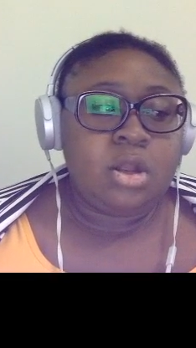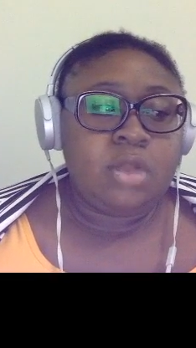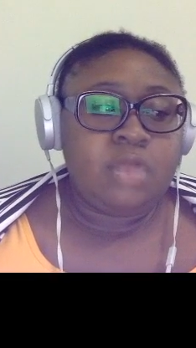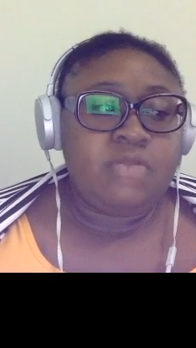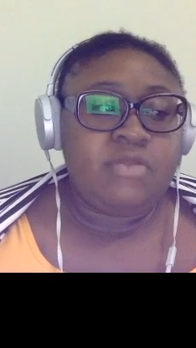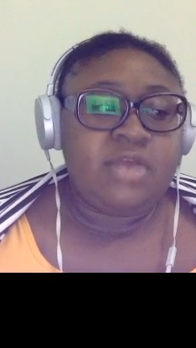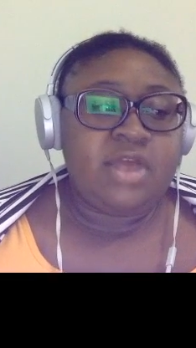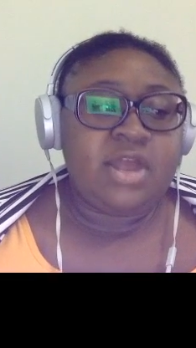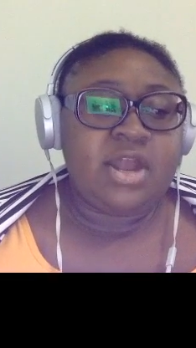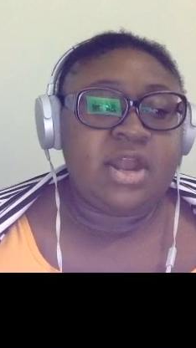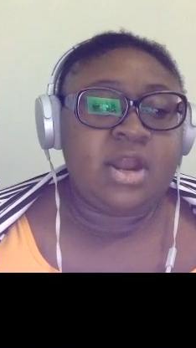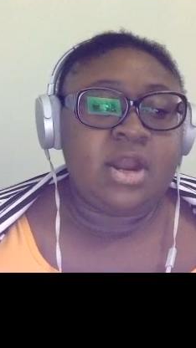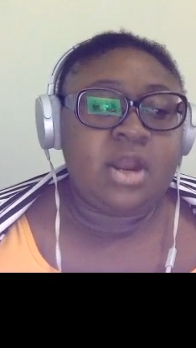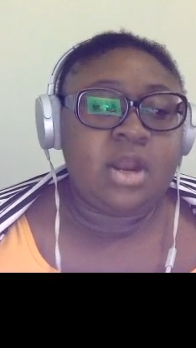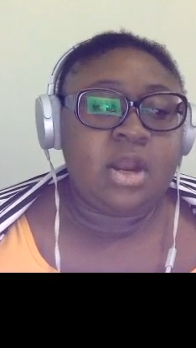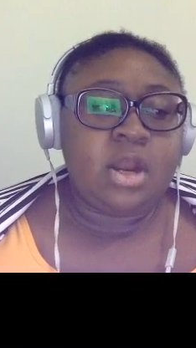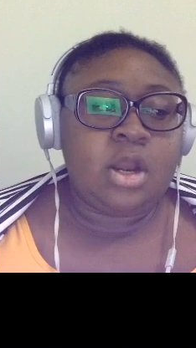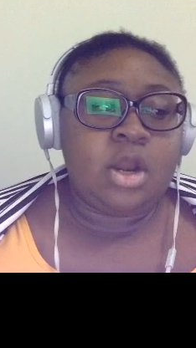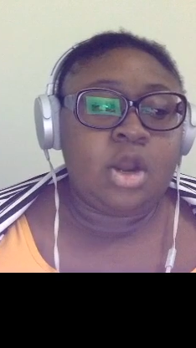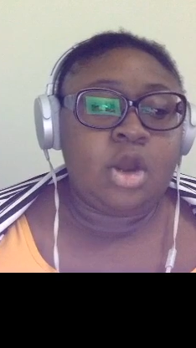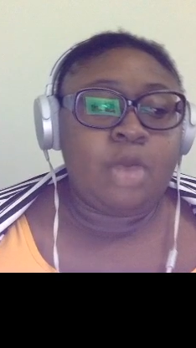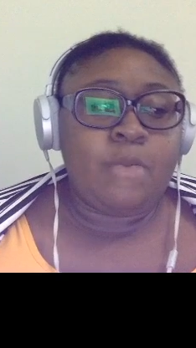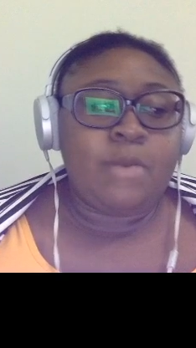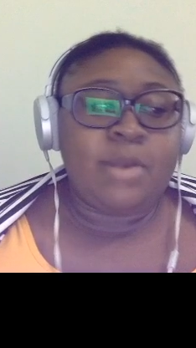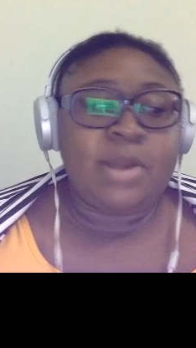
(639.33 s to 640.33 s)
then
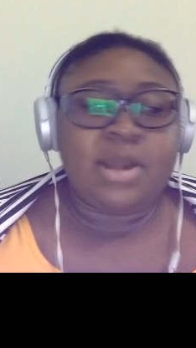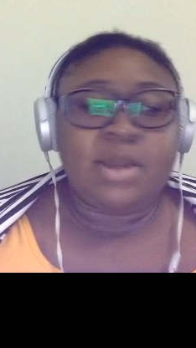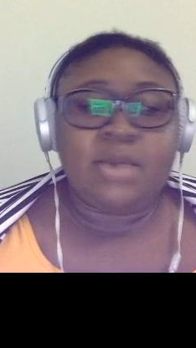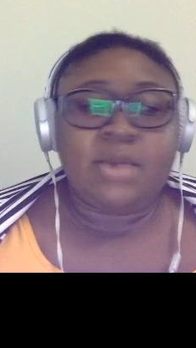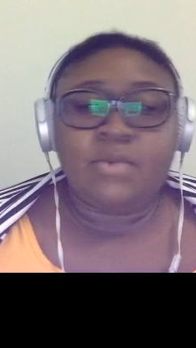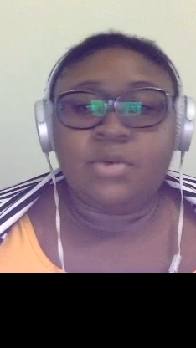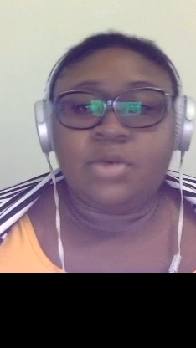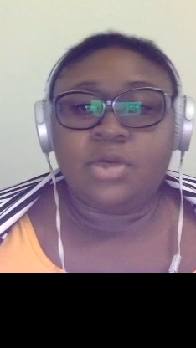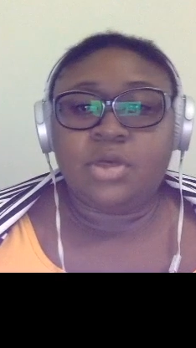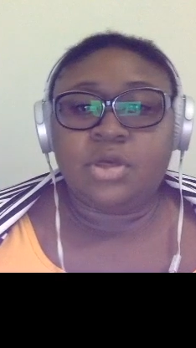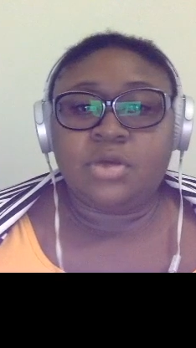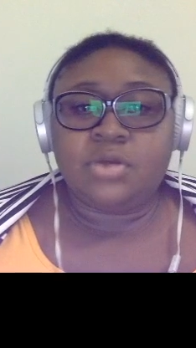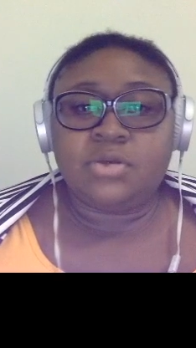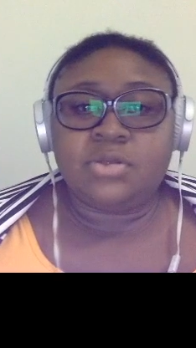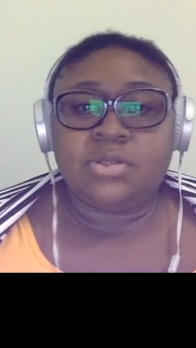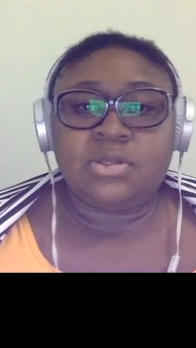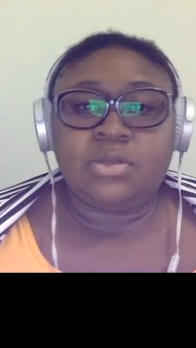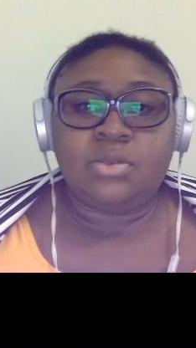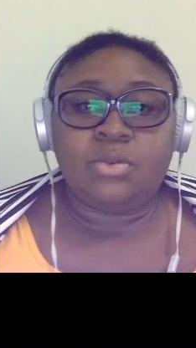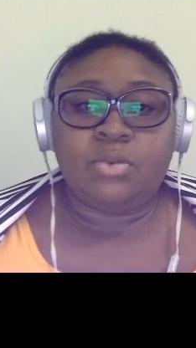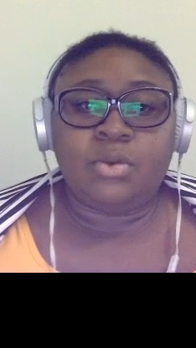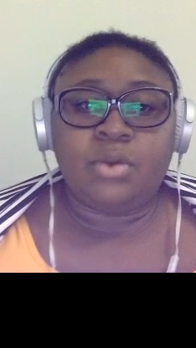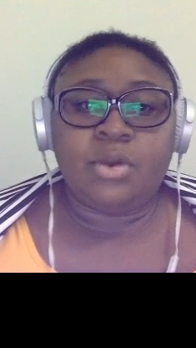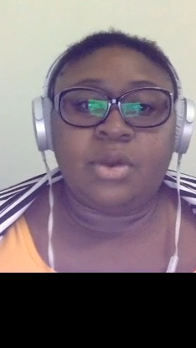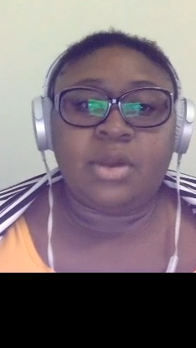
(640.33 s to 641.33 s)
nobody will use the
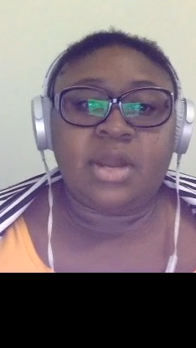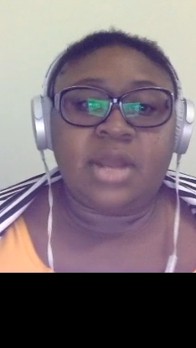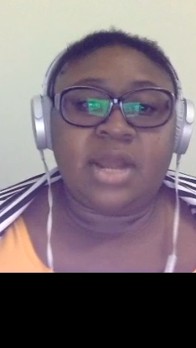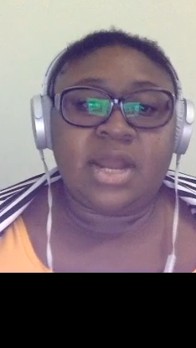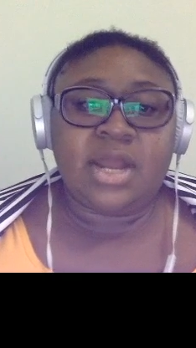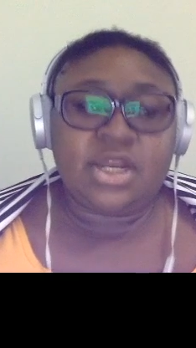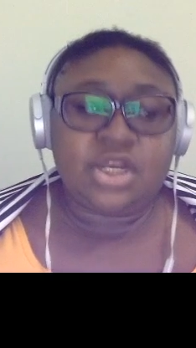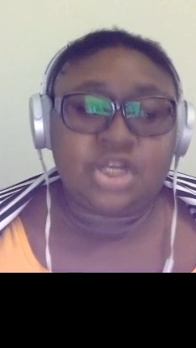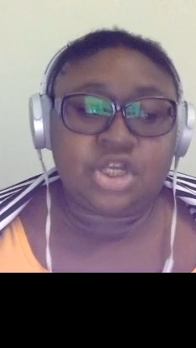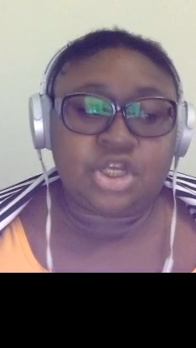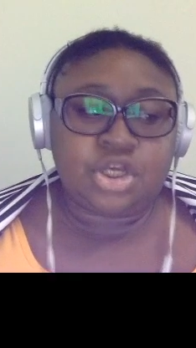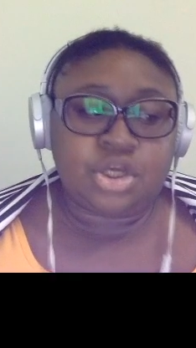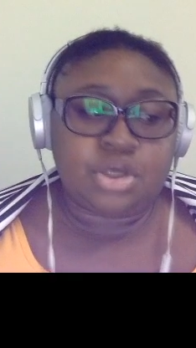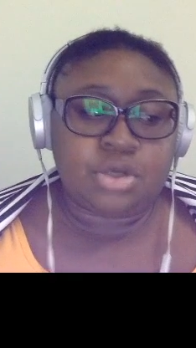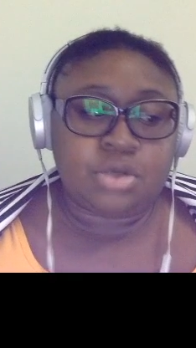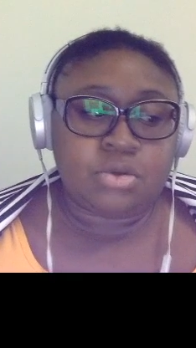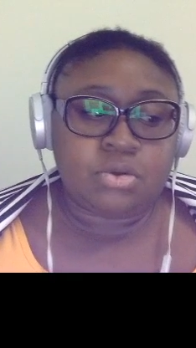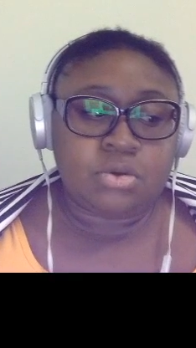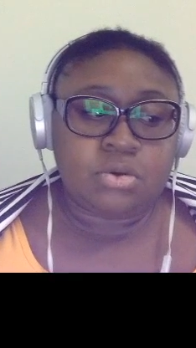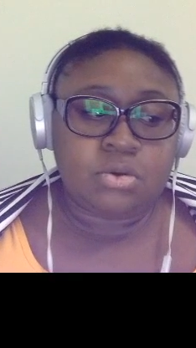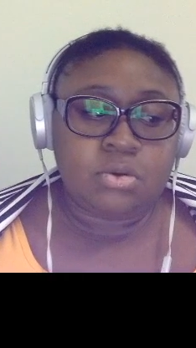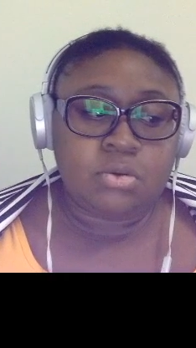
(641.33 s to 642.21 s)
word into.